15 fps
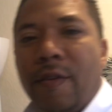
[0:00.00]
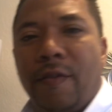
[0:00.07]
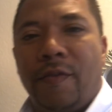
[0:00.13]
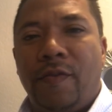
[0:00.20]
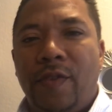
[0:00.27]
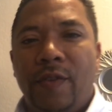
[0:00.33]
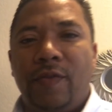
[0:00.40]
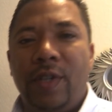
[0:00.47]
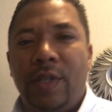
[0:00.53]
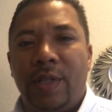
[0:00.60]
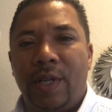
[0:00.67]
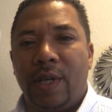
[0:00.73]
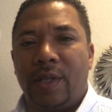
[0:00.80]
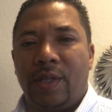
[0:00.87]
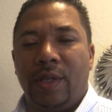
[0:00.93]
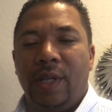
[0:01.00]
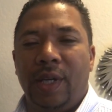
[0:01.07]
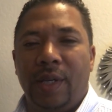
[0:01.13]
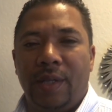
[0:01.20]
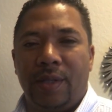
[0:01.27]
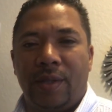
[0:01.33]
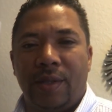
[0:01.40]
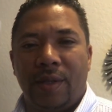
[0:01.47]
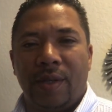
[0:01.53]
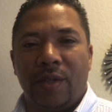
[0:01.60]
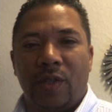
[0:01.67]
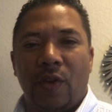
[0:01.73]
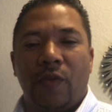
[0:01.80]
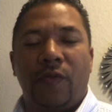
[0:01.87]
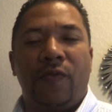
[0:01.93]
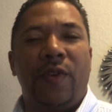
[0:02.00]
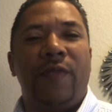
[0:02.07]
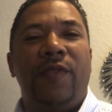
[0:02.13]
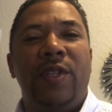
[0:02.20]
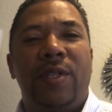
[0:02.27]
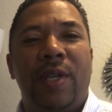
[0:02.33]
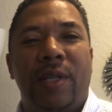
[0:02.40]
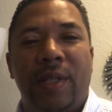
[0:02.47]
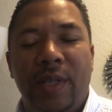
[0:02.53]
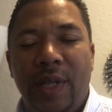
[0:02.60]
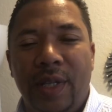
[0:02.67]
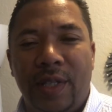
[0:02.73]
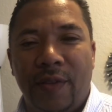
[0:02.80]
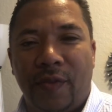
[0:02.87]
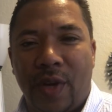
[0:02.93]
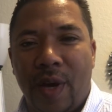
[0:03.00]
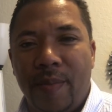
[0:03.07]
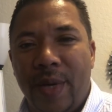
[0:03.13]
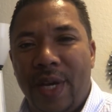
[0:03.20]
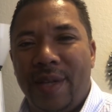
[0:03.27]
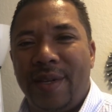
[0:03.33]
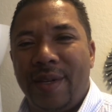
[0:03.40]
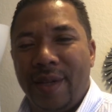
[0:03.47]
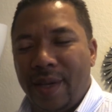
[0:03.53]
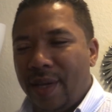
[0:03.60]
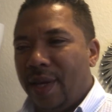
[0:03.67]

56 leads. So 56 leads have come in,